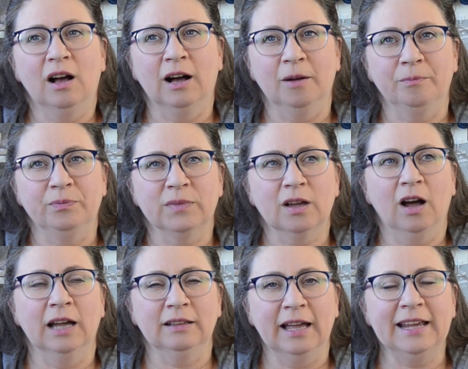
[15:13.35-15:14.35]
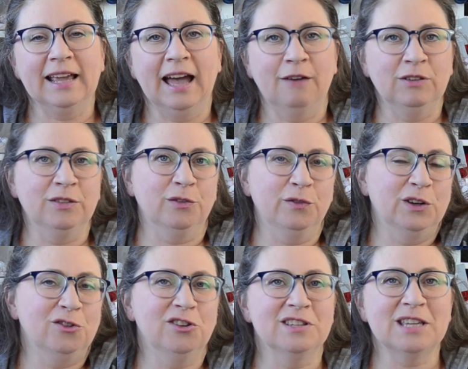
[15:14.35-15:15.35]
I like having the
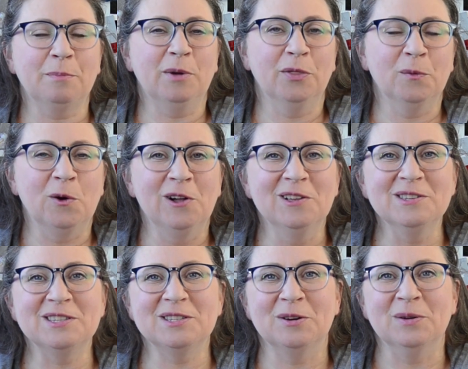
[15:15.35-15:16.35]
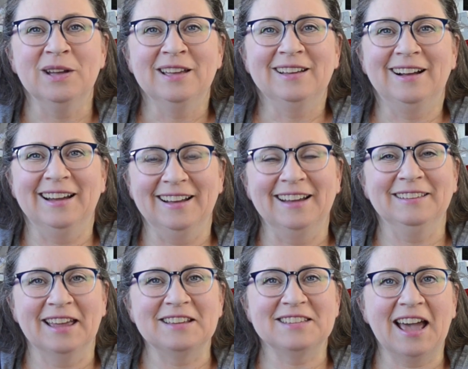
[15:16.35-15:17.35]
finishes up on the walls, so I
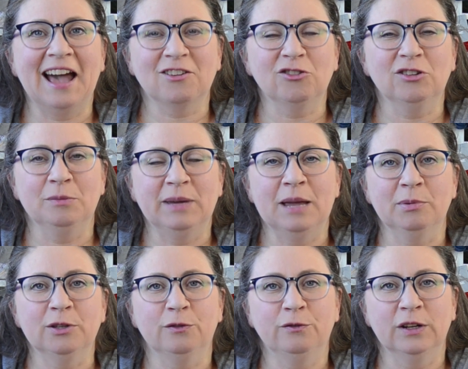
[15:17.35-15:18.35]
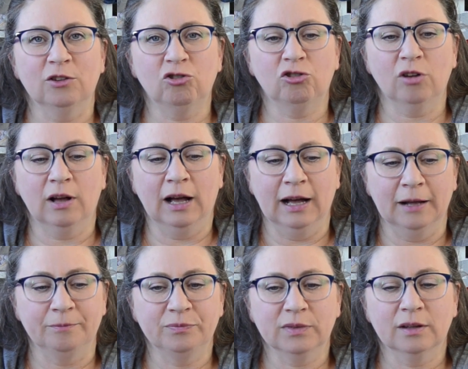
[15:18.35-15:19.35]
like to actually be able to finish
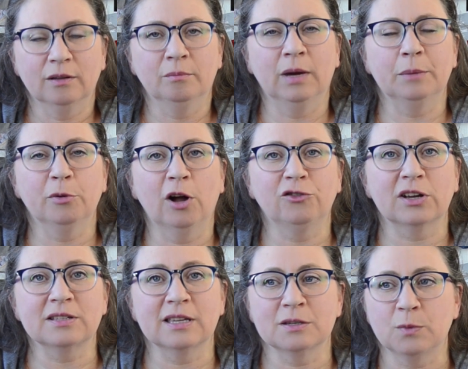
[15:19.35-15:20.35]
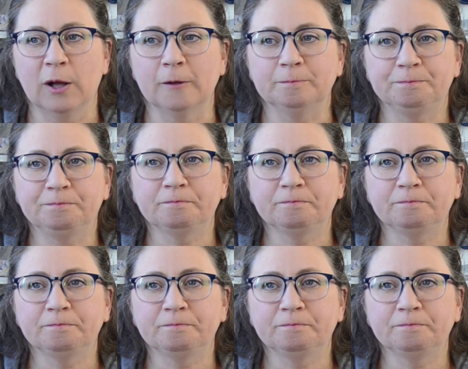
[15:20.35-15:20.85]
my projects as well.